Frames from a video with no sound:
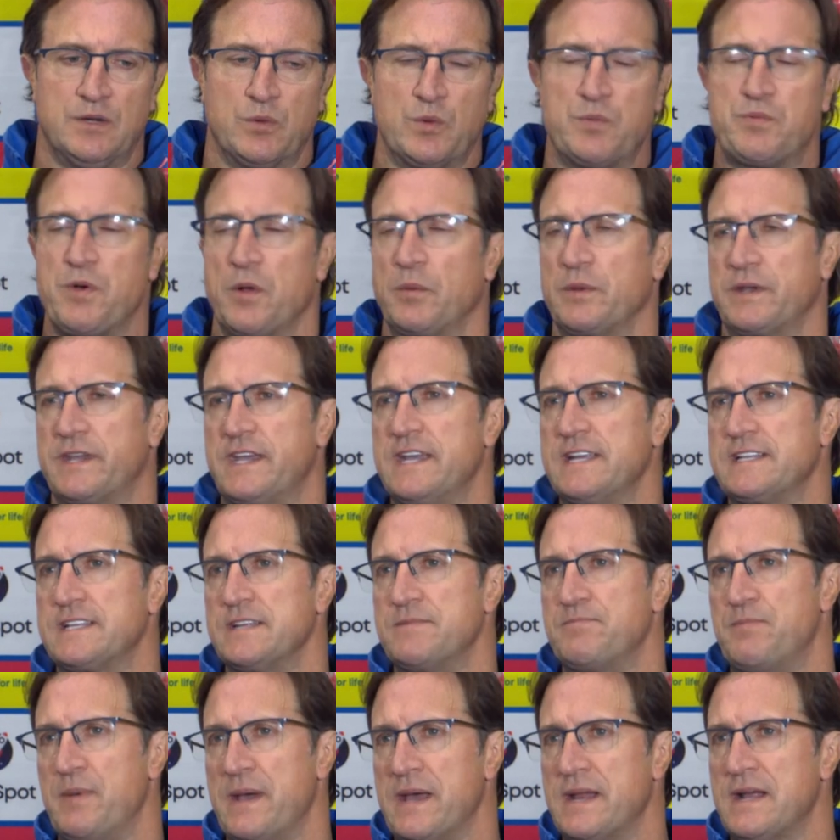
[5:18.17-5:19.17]
we probably kicked
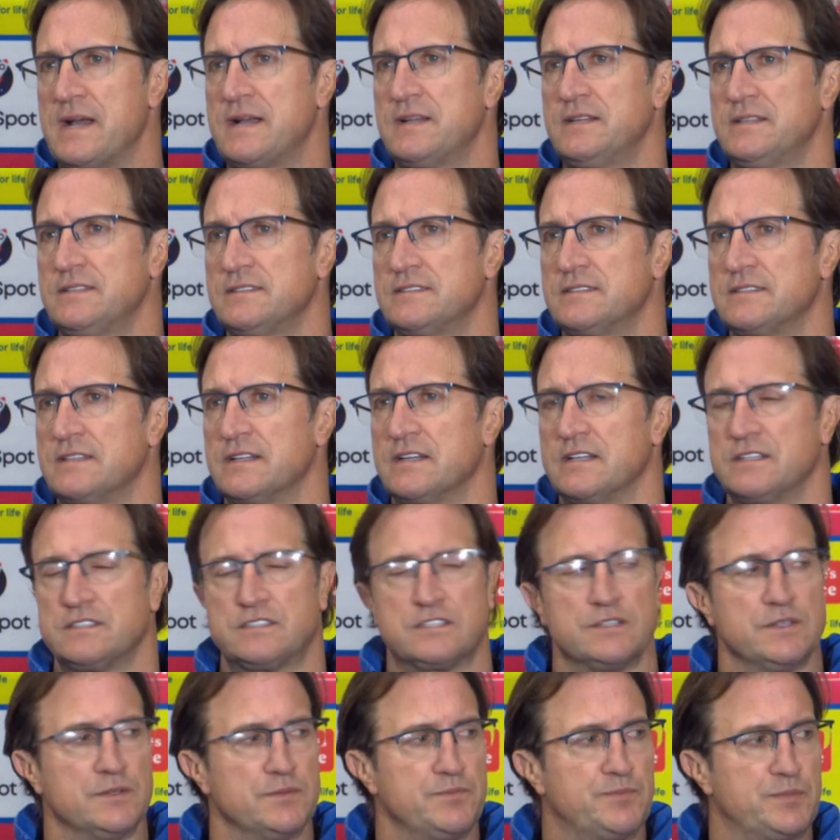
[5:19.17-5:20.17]
it better, you know,
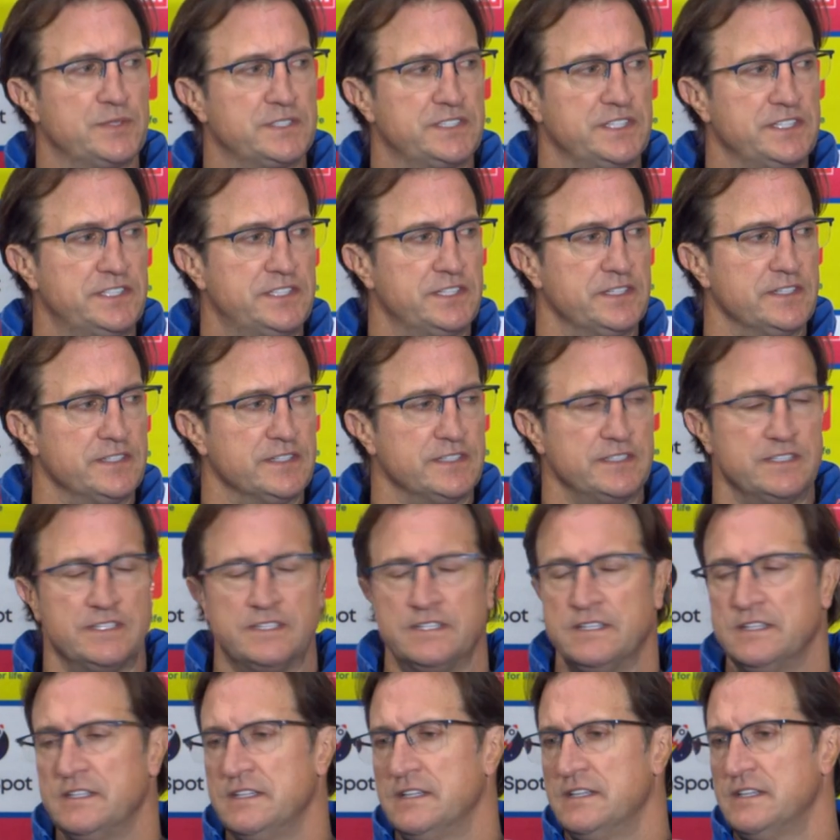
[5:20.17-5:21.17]
to position
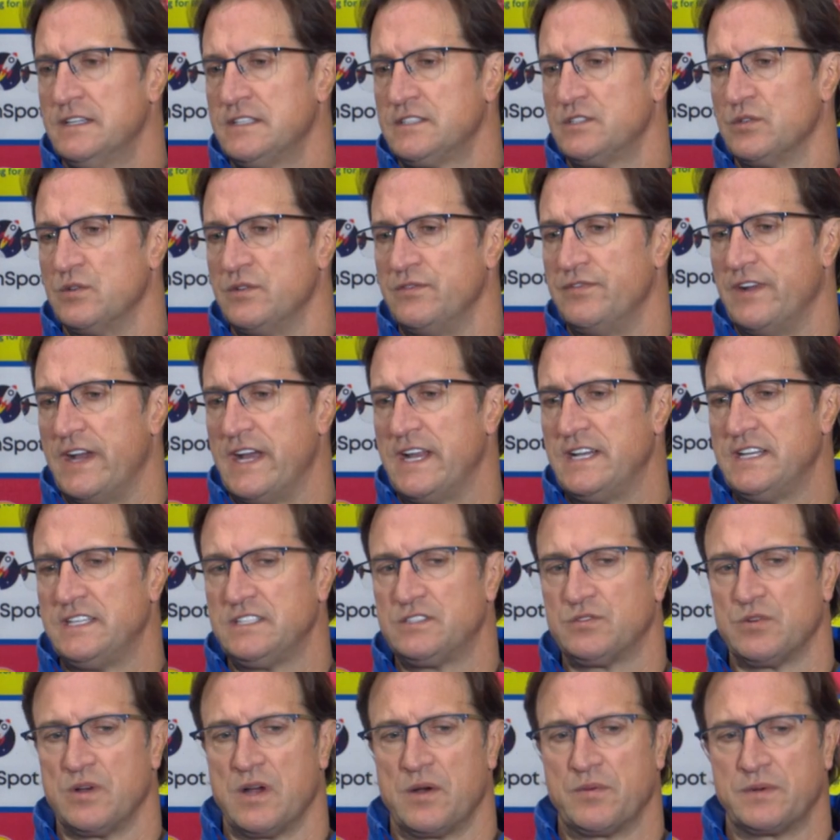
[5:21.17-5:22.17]
and to
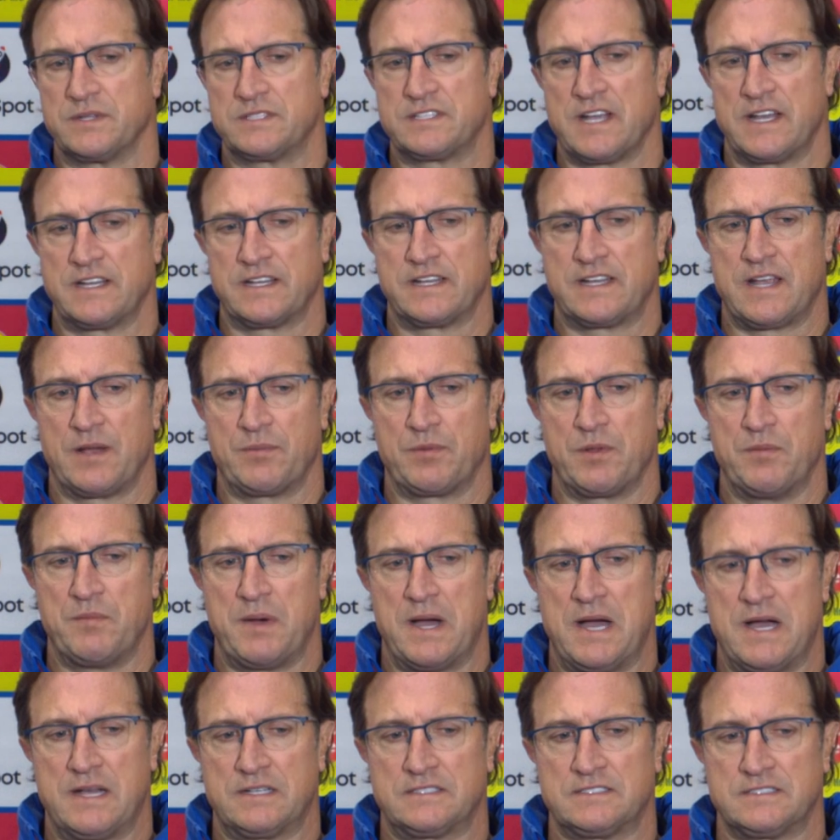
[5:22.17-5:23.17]
advantage. We were able to take a couple of
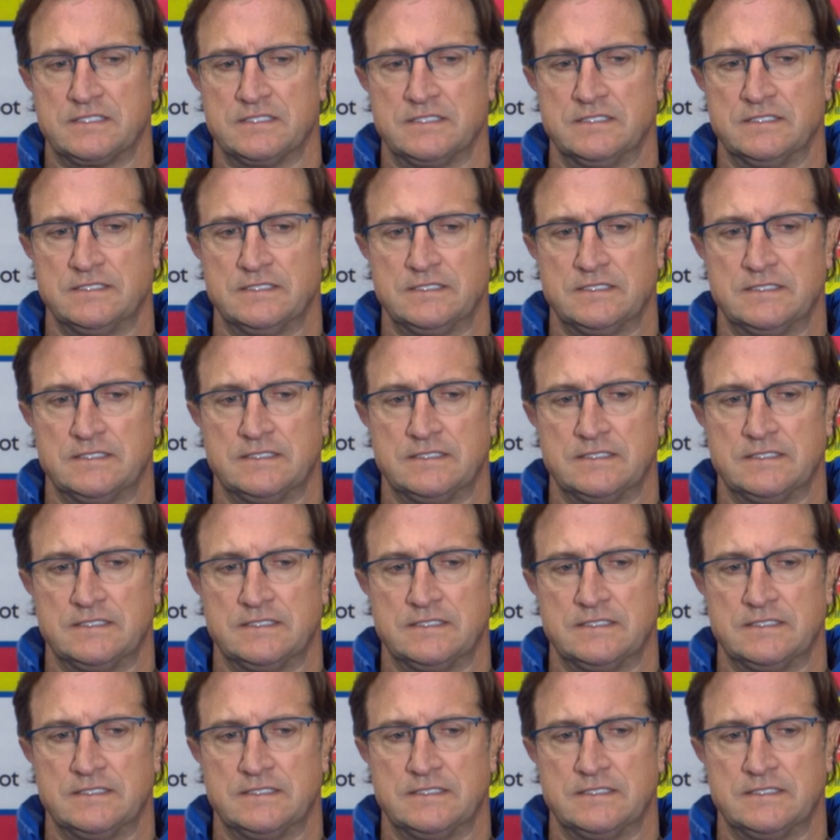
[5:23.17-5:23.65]
marks, and